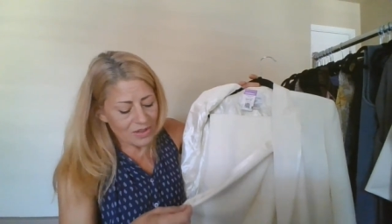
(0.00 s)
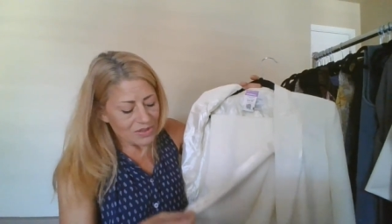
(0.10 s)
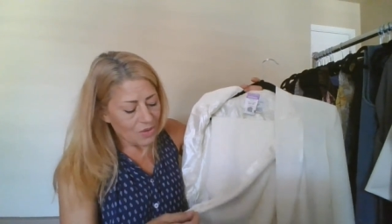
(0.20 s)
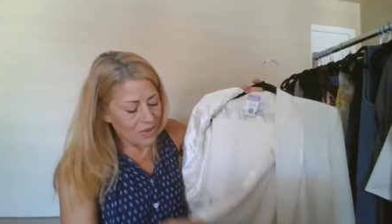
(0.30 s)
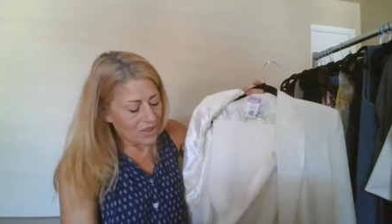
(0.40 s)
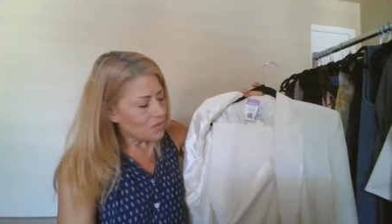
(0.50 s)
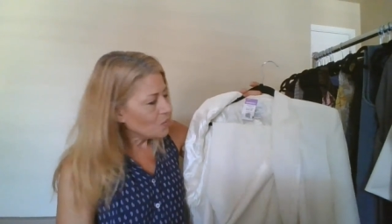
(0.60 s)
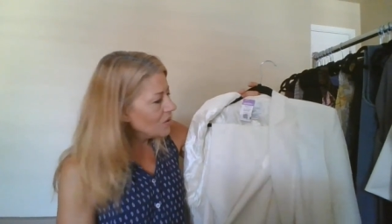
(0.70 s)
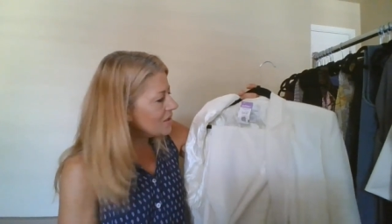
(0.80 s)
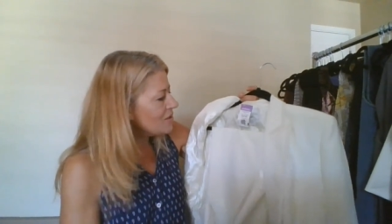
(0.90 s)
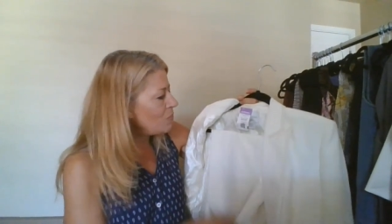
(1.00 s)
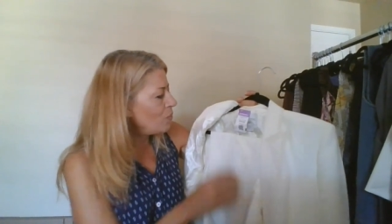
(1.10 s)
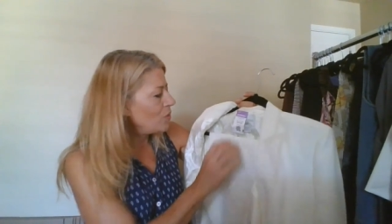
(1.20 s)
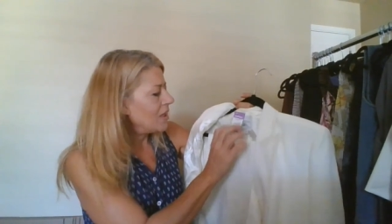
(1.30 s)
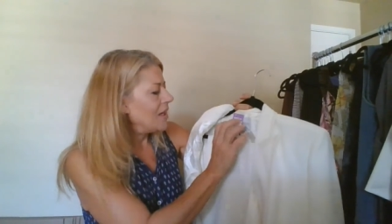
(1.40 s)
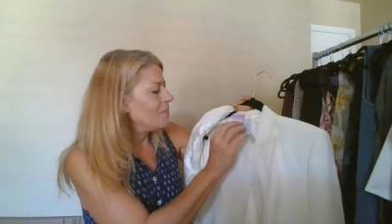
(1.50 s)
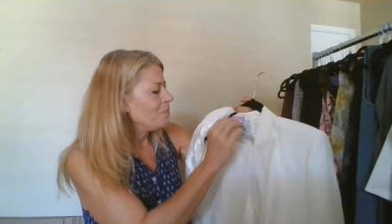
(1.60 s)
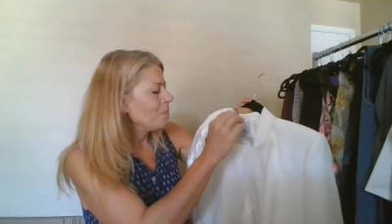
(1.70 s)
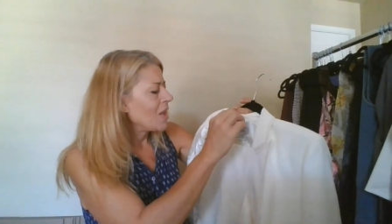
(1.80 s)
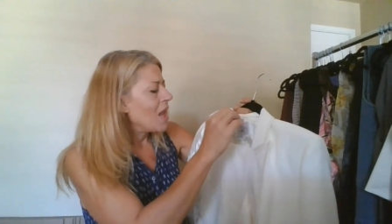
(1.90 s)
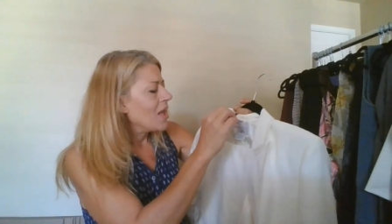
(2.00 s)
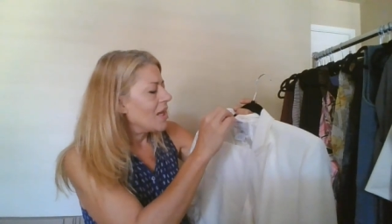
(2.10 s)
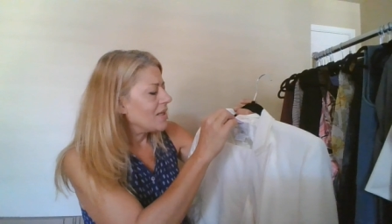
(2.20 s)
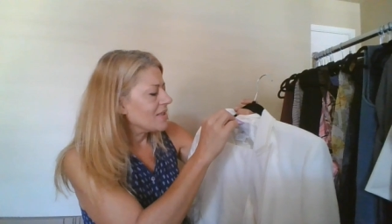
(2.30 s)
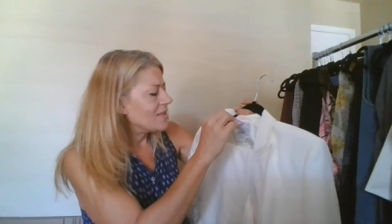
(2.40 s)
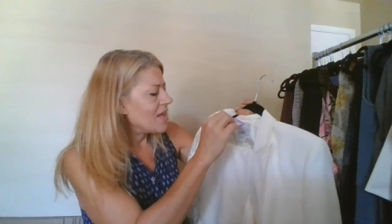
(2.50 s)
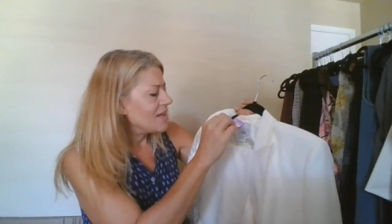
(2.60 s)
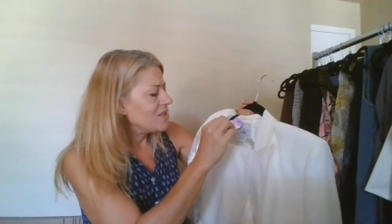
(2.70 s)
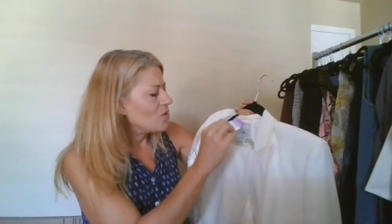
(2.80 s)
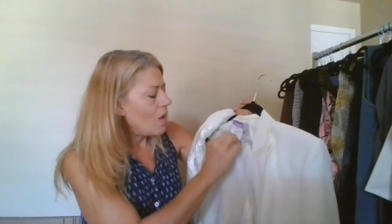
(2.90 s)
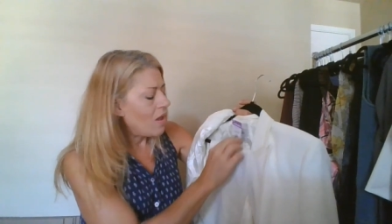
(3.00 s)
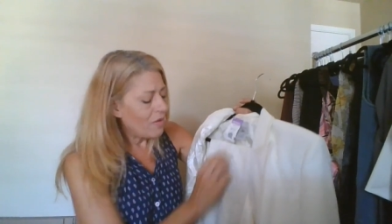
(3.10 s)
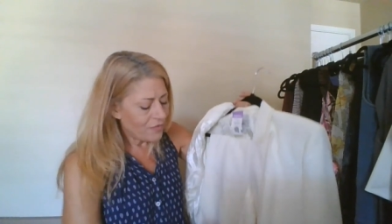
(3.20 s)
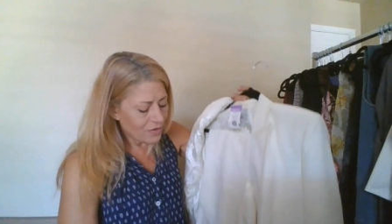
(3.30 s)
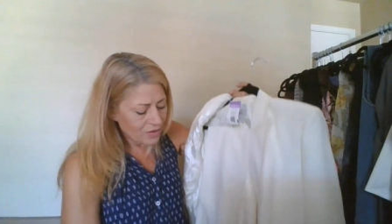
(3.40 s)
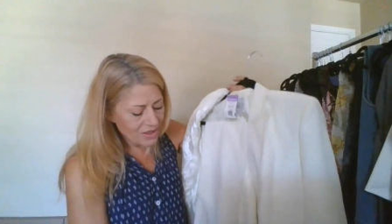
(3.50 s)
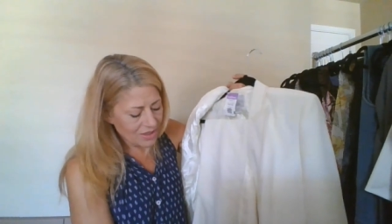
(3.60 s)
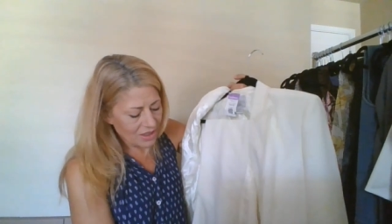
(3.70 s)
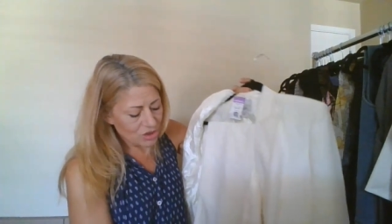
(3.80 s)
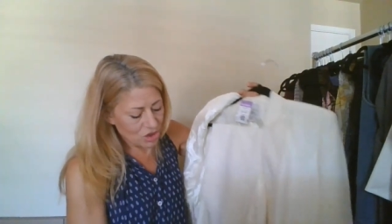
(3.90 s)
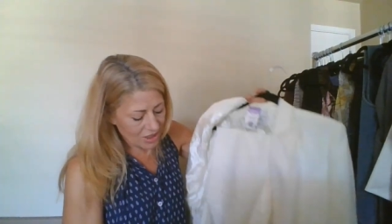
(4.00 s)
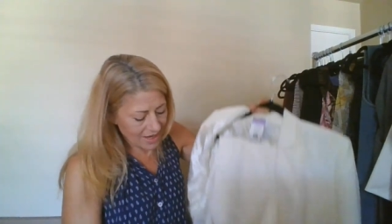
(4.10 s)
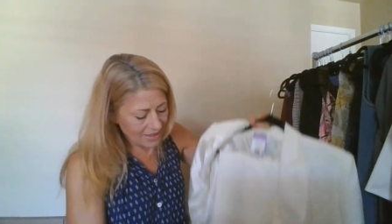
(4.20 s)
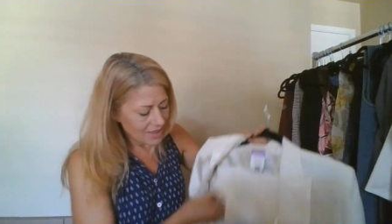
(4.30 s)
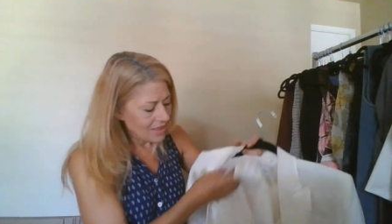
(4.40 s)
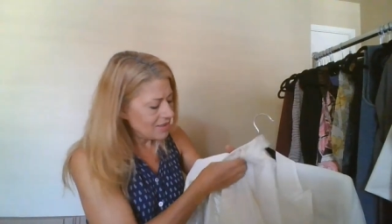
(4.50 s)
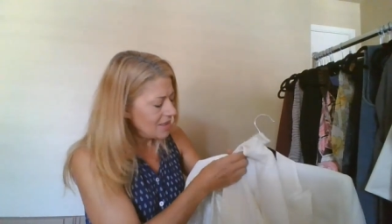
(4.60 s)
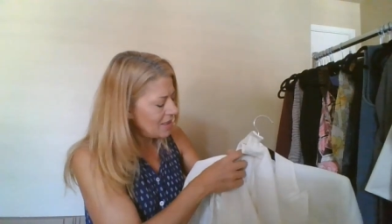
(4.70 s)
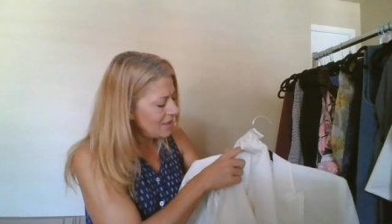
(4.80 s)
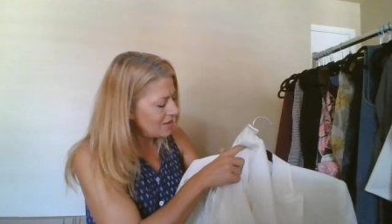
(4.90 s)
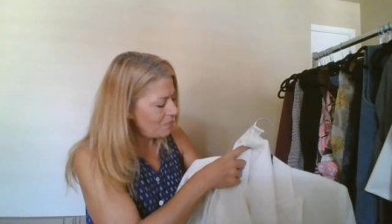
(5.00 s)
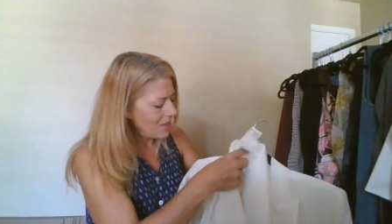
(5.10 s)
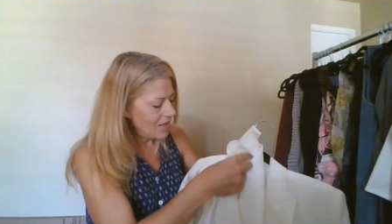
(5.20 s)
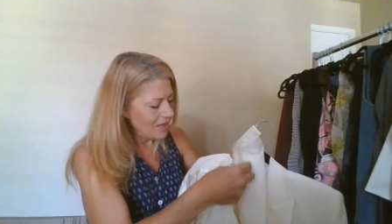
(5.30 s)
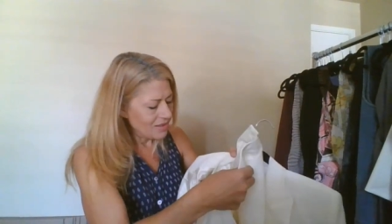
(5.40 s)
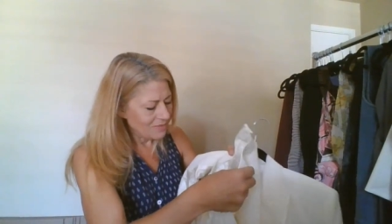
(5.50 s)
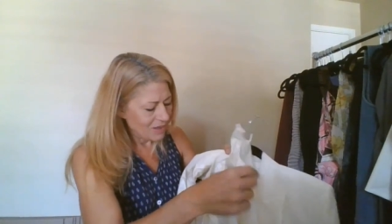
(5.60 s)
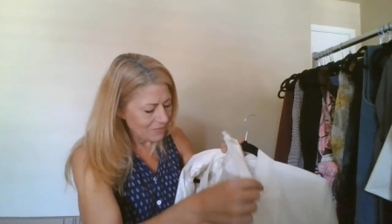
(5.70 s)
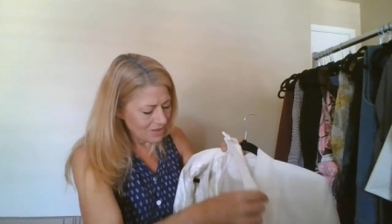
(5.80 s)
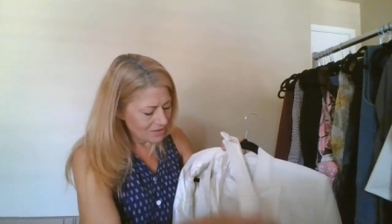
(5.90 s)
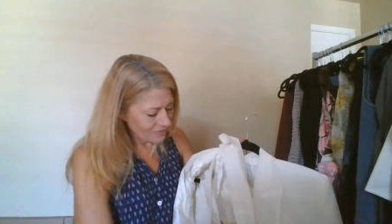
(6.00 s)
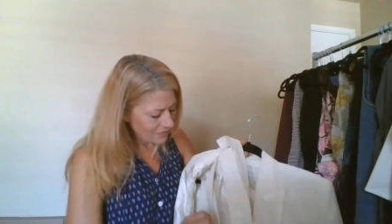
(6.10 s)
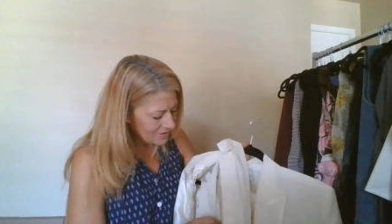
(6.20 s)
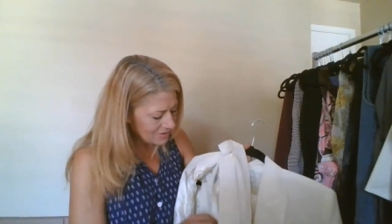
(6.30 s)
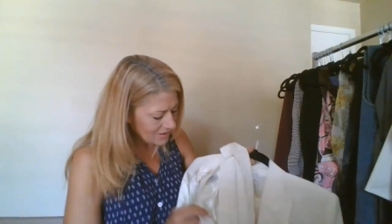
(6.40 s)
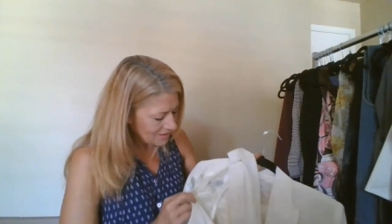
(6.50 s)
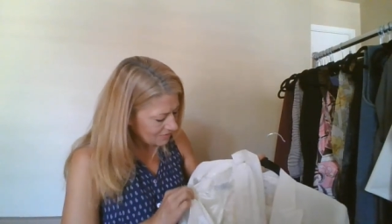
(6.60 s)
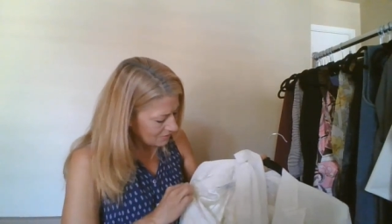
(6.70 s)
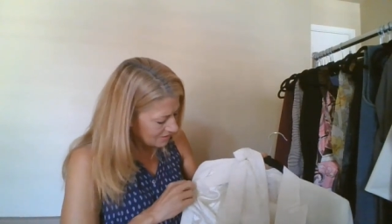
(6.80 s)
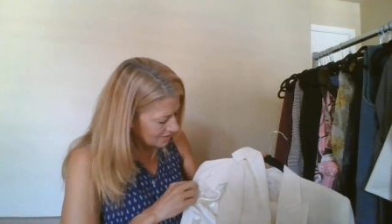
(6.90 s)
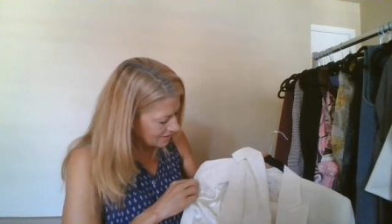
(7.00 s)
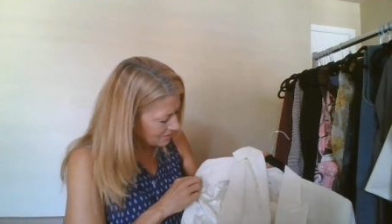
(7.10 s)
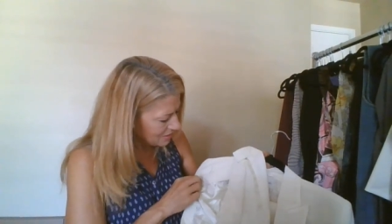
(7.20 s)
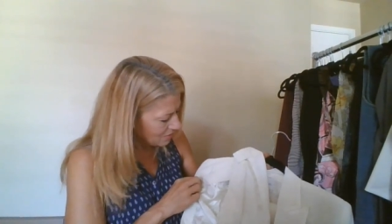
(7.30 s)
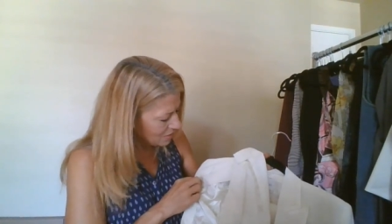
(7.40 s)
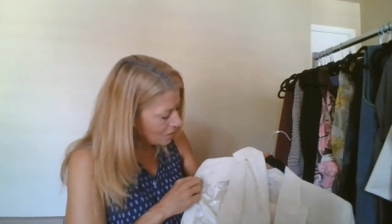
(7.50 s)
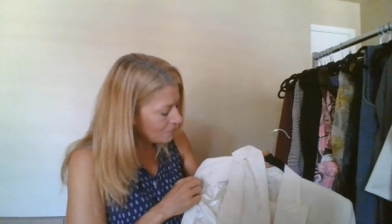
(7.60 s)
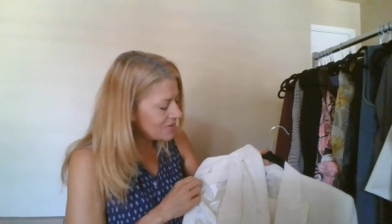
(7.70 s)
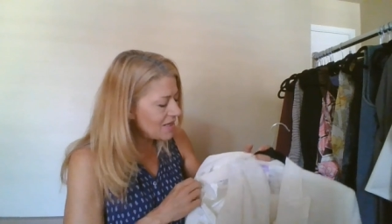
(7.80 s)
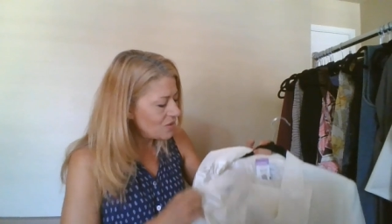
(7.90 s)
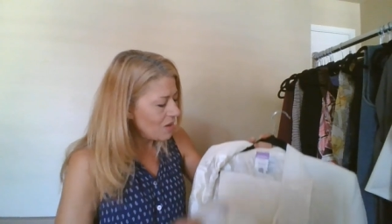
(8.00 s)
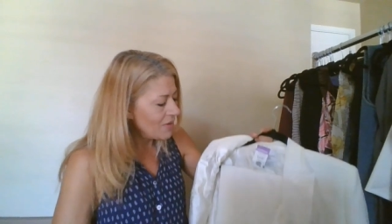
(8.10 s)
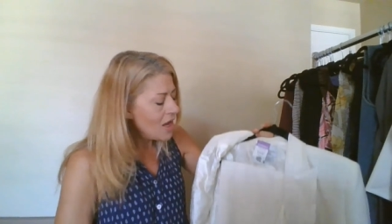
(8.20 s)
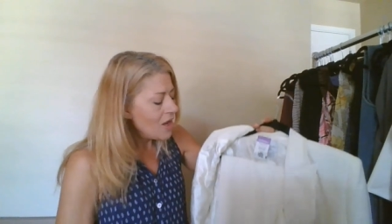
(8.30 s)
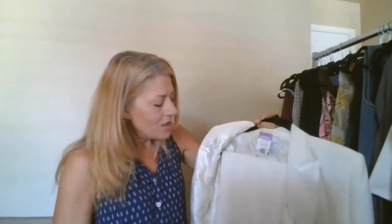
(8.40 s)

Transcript: So it is really super pretty. It is a size twelve for the jacket, and I think the pants might be a different size. What size are you? Nope, size twelve.